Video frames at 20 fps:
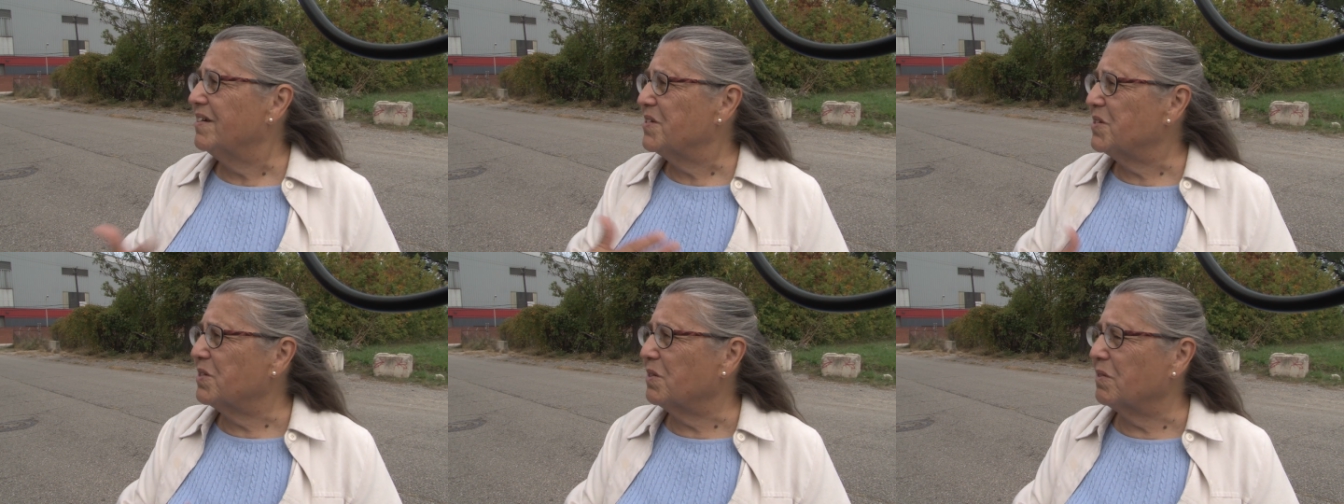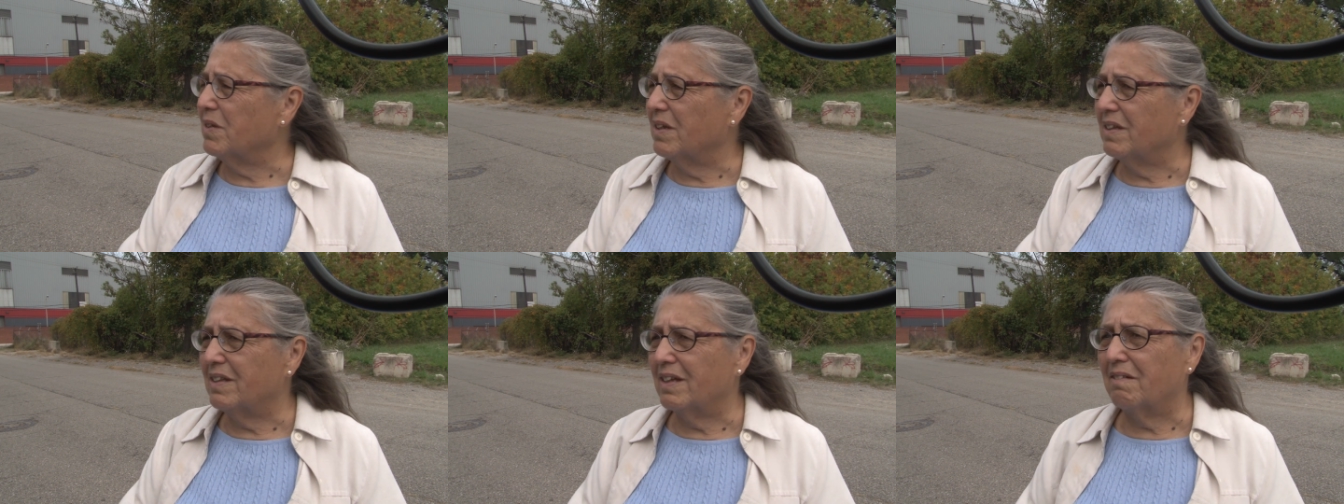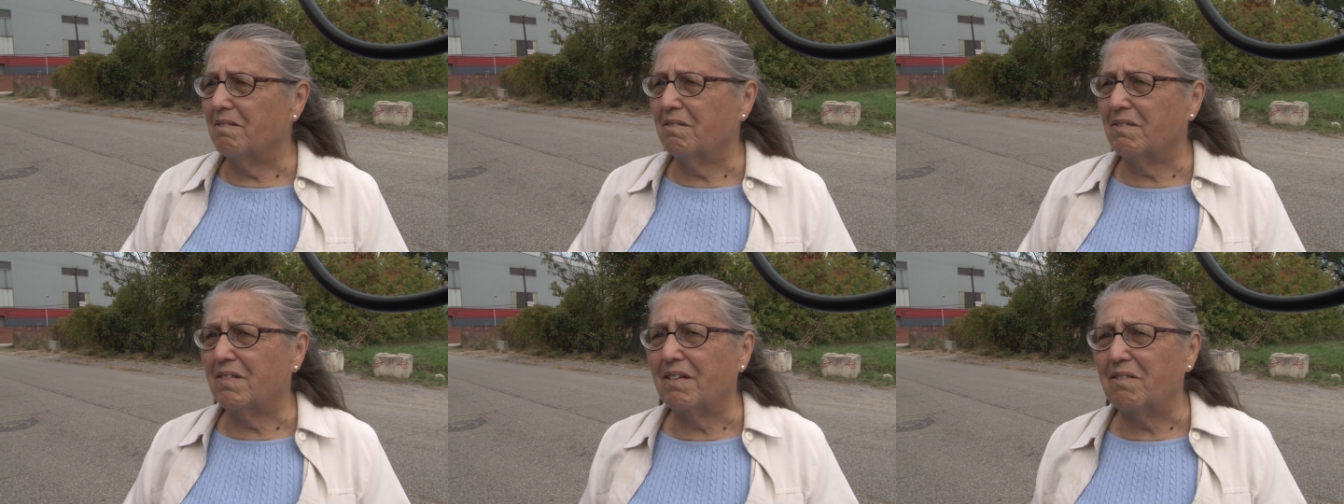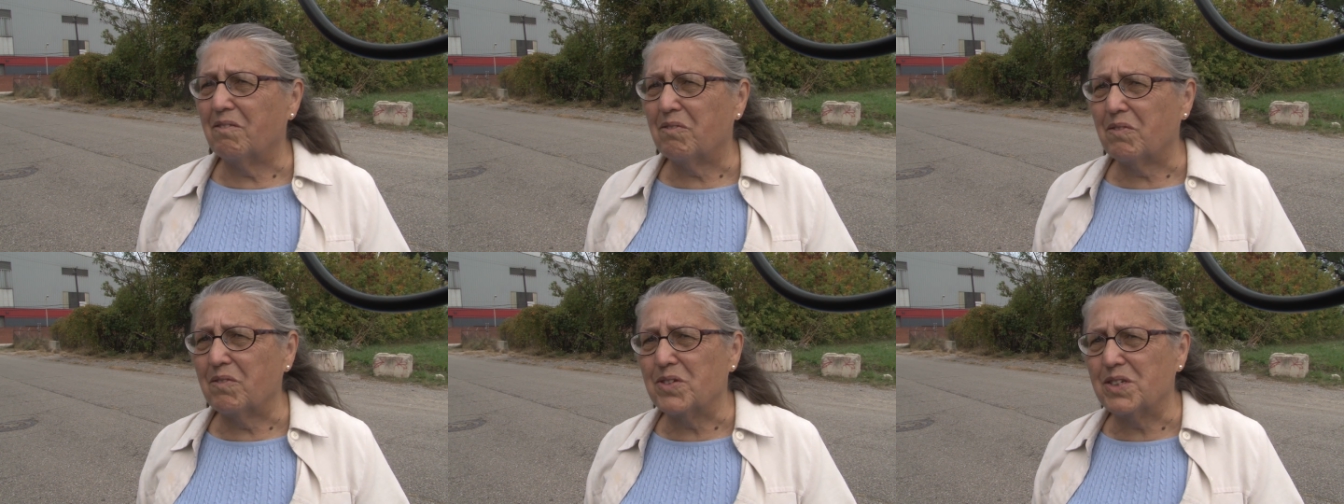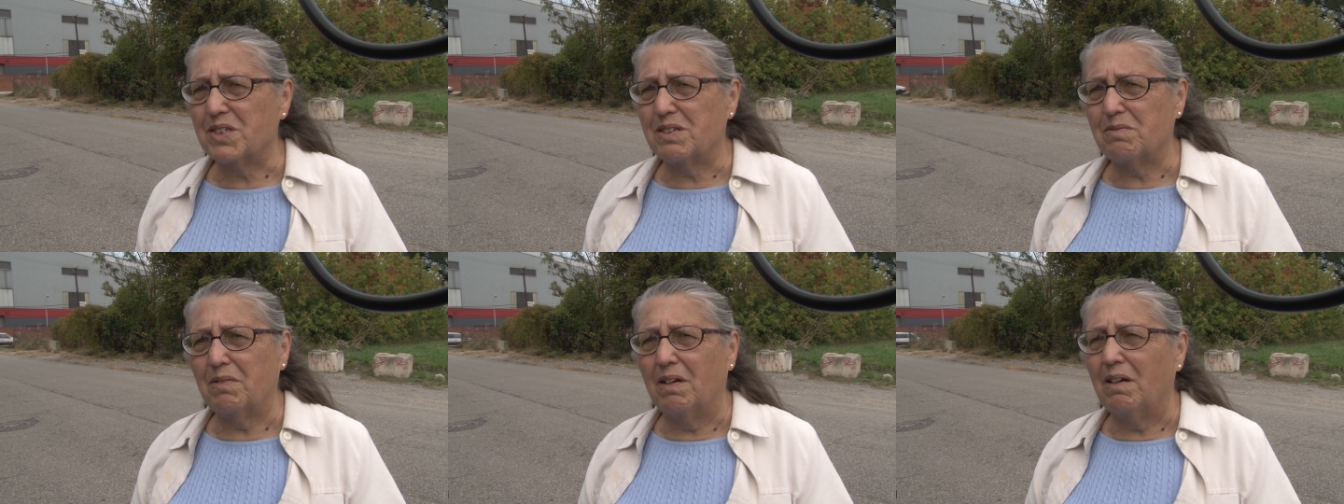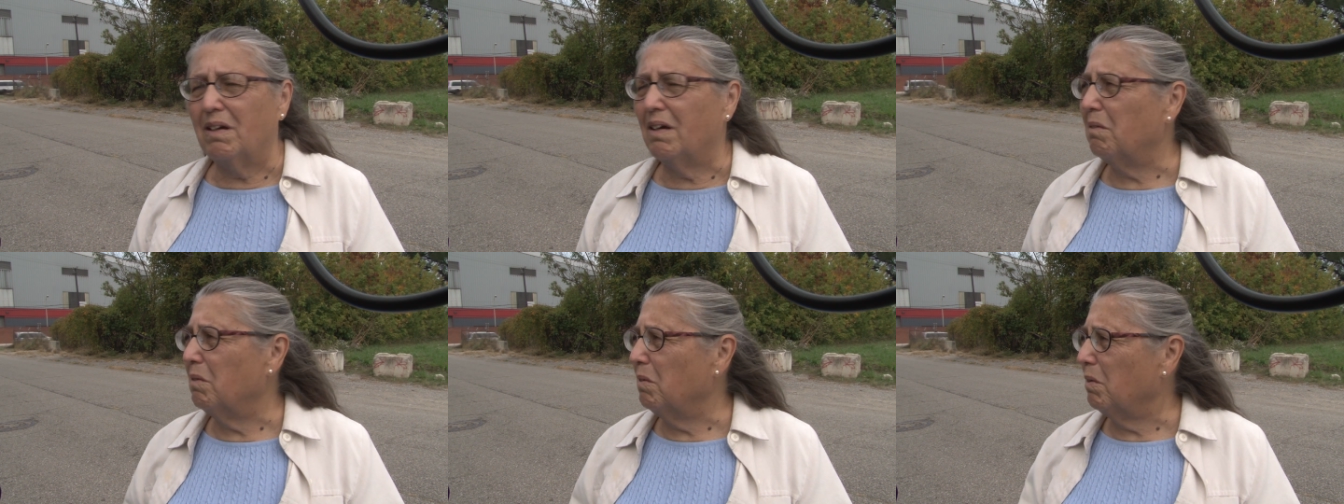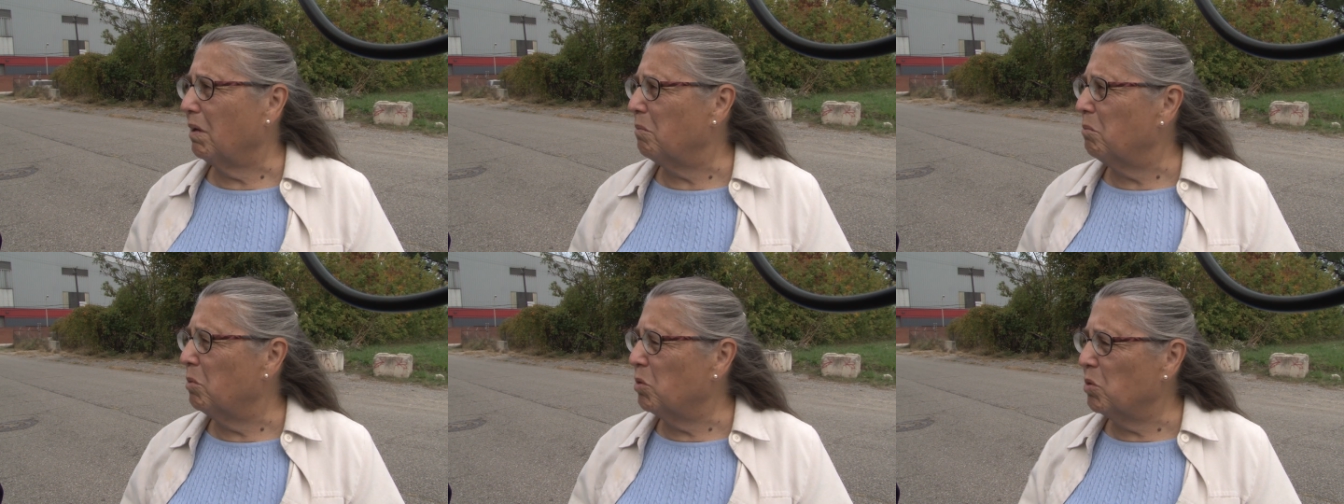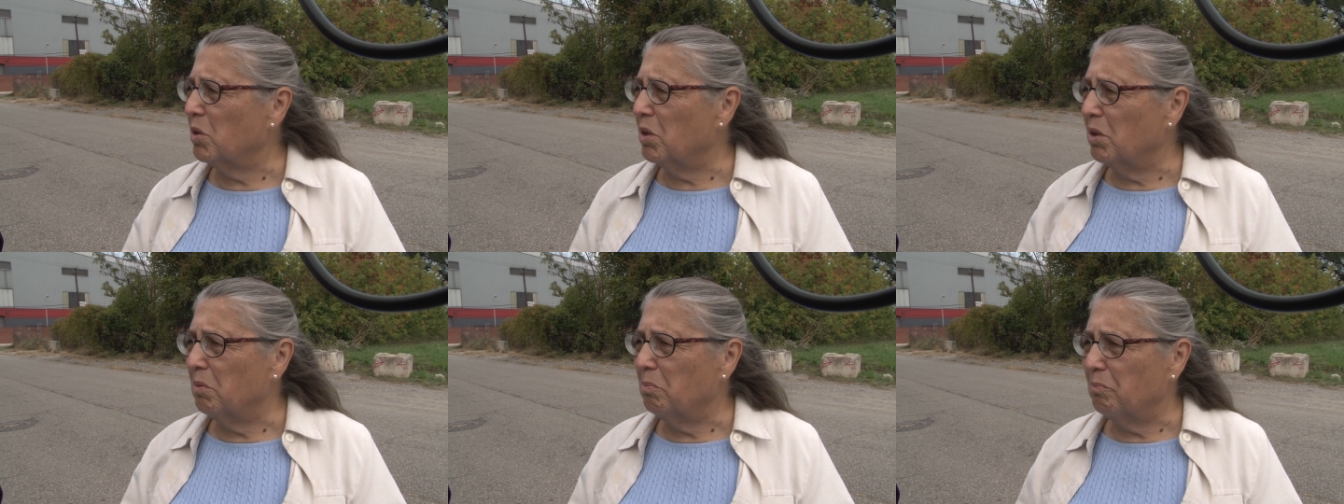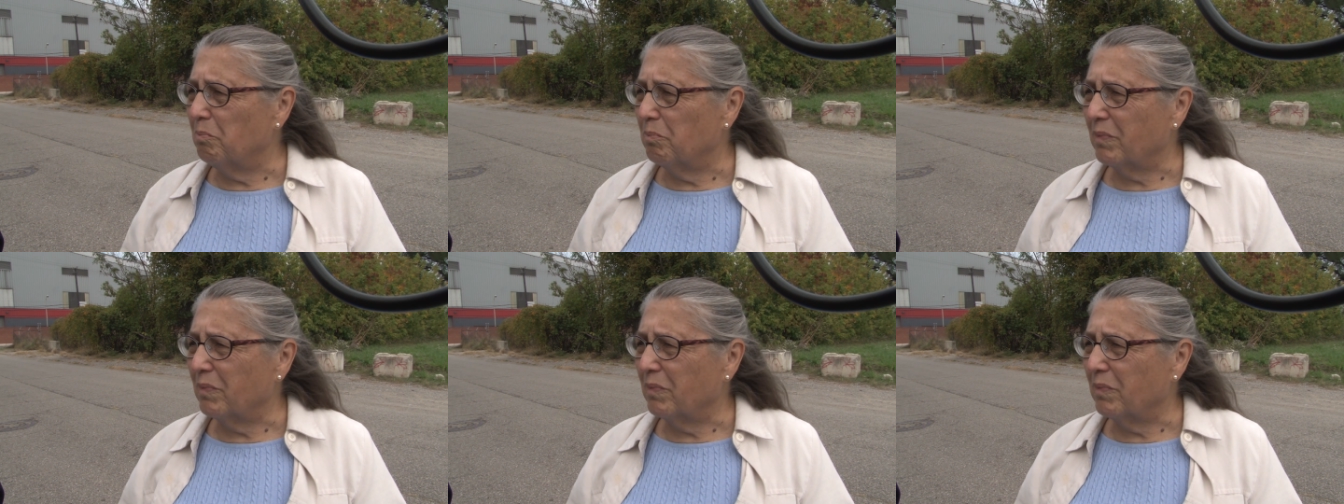so that they was a more